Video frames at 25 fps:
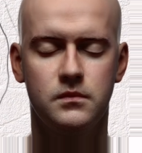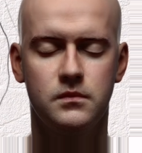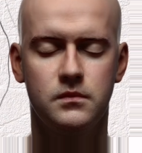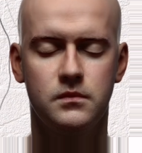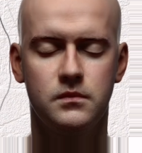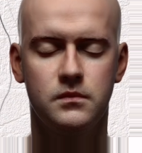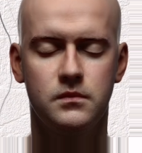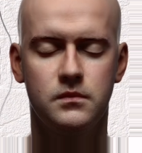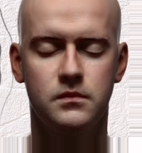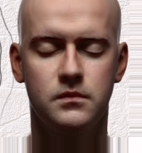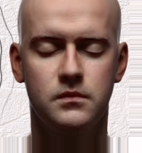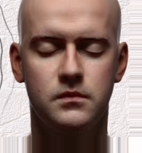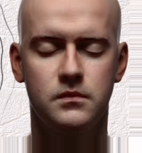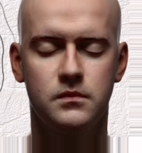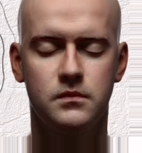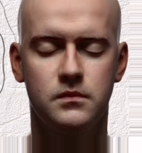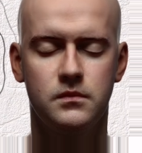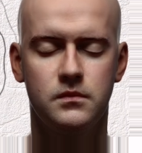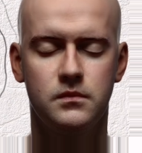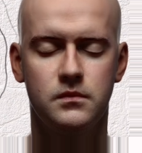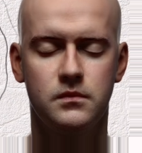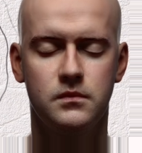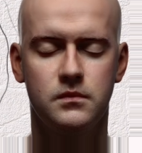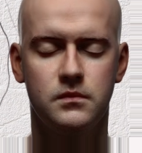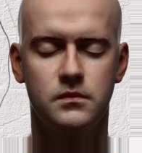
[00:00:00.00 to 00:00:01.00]

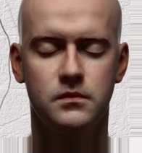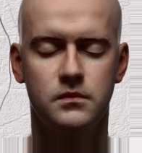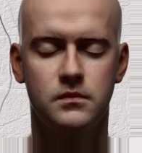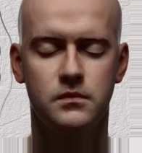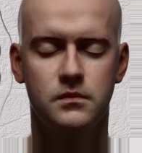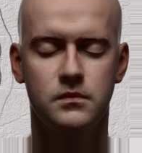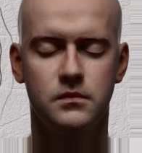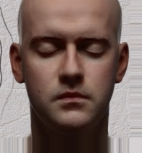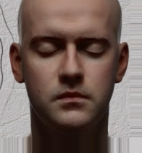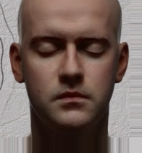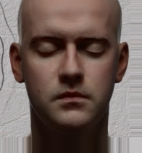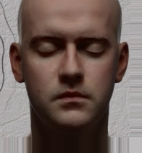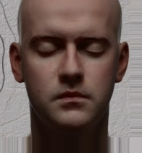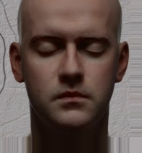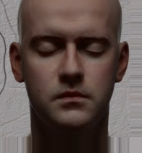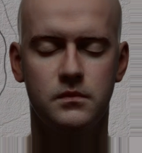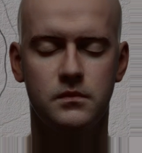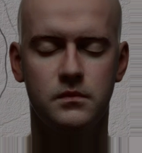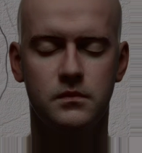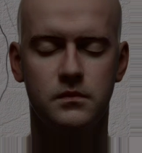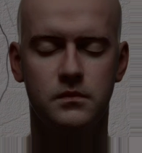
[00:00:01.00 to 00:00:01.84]
[no speech]